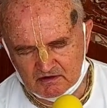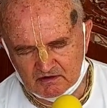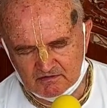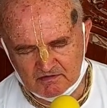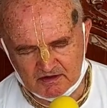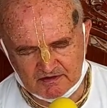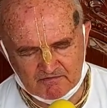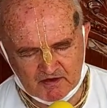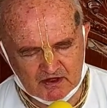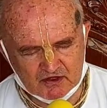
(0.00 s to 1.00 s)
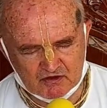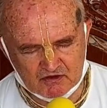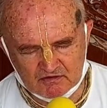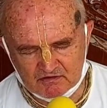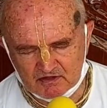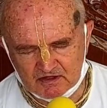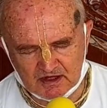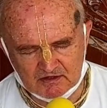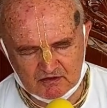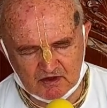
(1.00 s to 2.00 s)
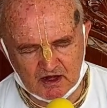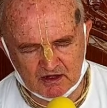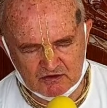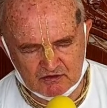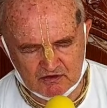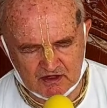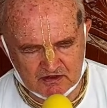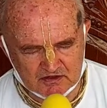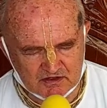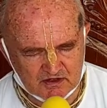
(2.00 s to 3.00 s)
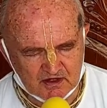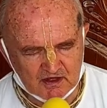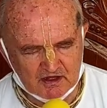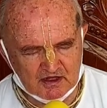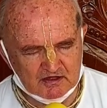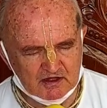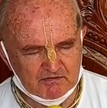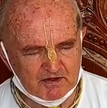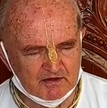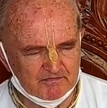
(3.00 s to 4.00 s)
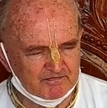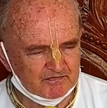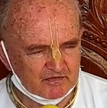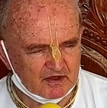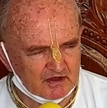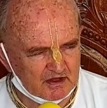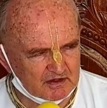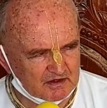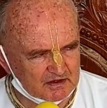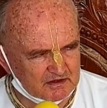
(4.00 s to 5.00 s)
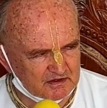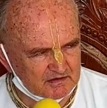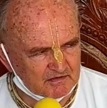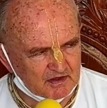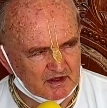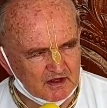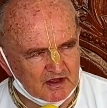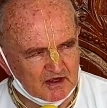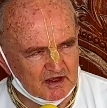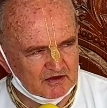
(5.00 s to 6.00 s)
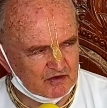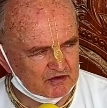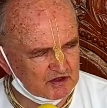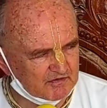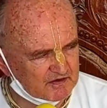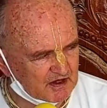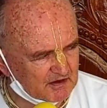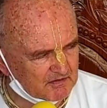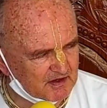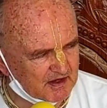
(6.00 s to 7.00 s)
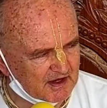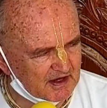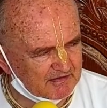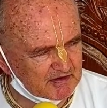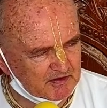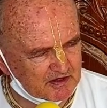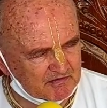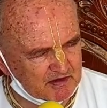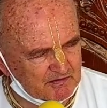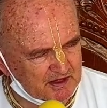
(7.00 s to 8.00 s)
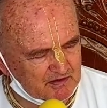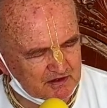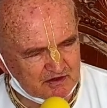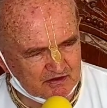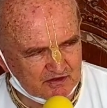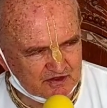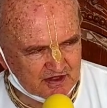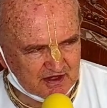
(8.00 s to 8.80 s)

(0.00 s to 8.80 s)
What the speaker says: revenge or try to argue against. Let it be like that. In course of time, everybody will be able to understand.